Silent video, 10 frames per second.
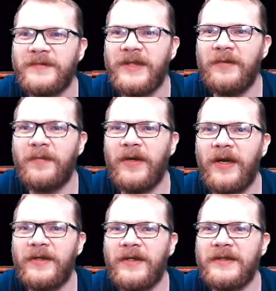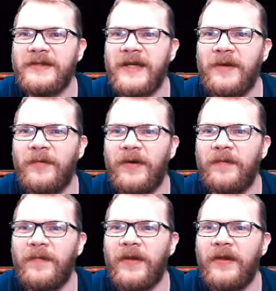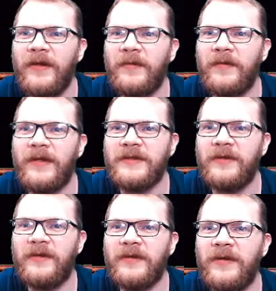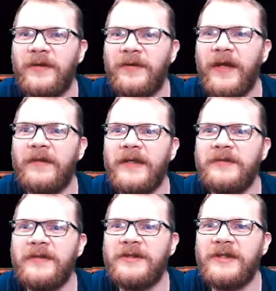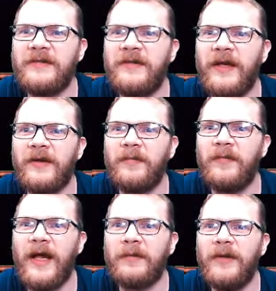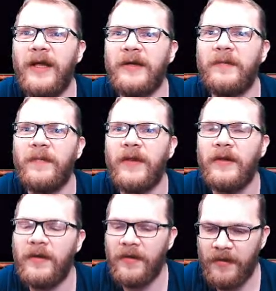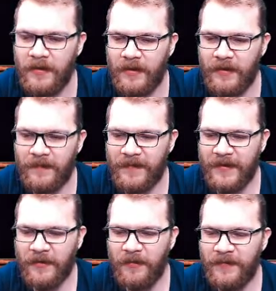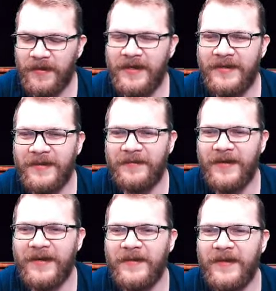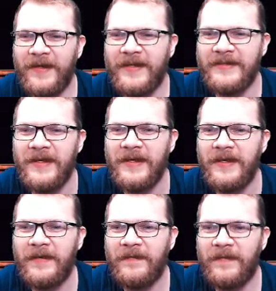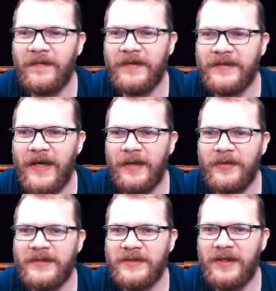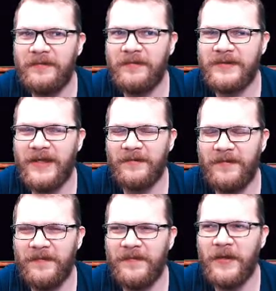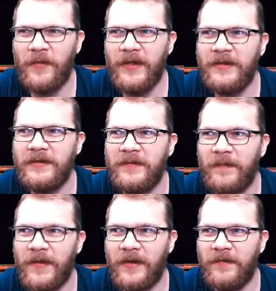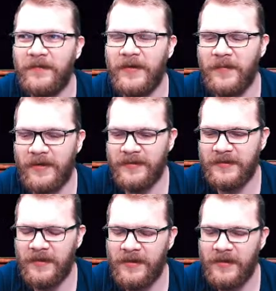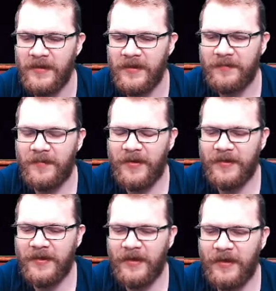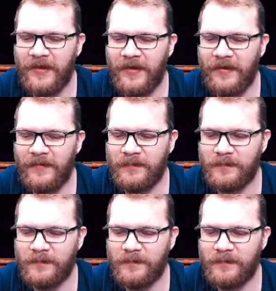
same my uncle has the same one there's gold colored yeah this one is just like black black uh, the cool th the funny thing is the tap itself was like 50 quid you know 50 pounds but uh